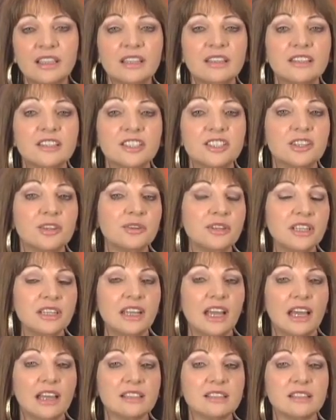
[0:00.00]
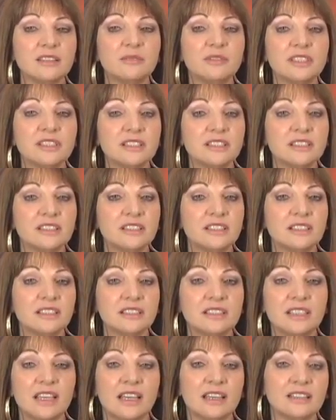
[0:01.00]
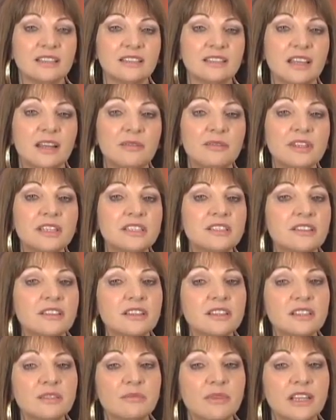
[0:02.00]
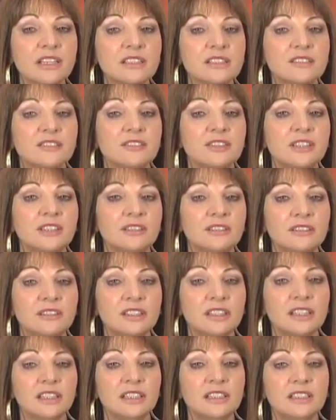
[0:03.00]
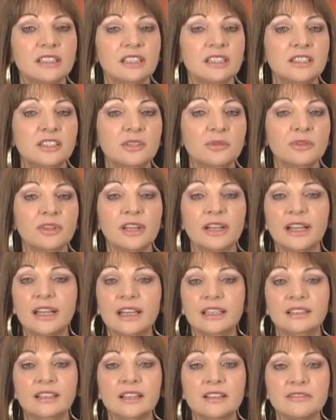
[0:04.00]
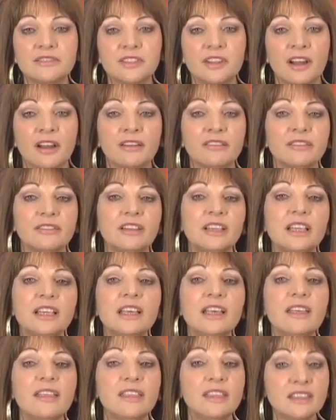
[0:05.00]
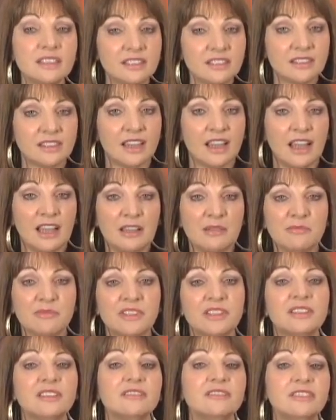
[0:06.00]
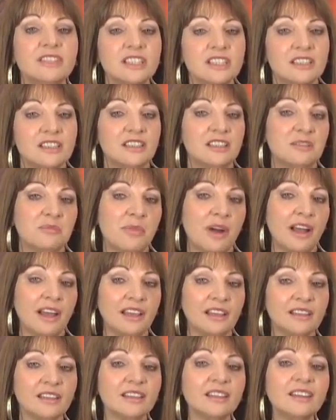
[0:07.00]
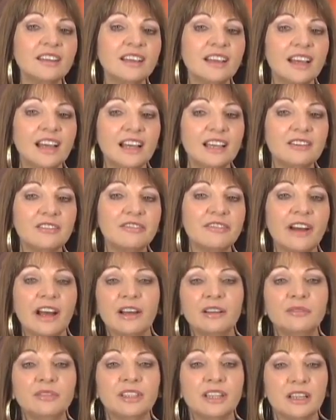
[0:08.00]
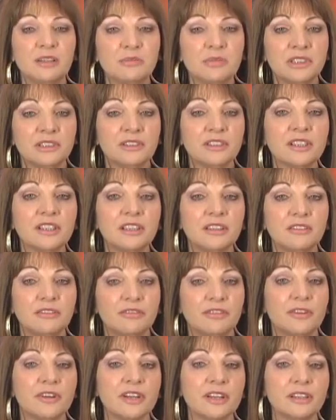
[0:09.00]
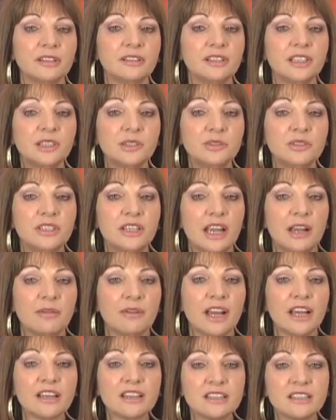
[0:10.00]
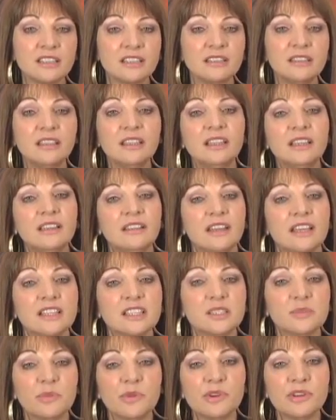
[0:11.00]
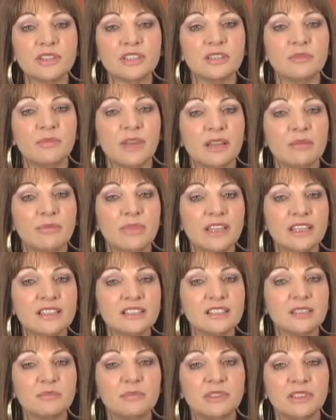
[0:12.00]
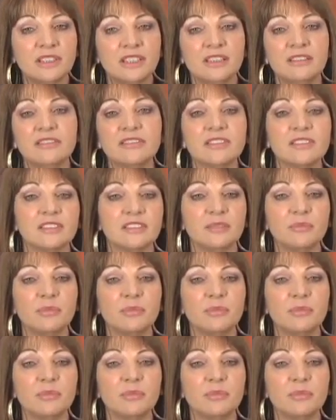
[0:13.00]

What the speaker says: The show in Nassau was a success. I returned to my studio to continue where I had left off, this time with the vision in mind. I had found what I've been looking for, a new direction that spoke to my basic beliefs, a